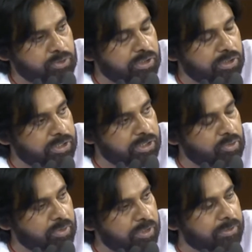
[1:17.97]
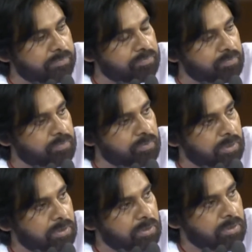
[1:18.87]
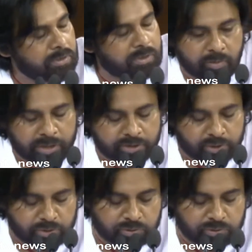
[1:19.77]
Kanyakumari, Kamakhya to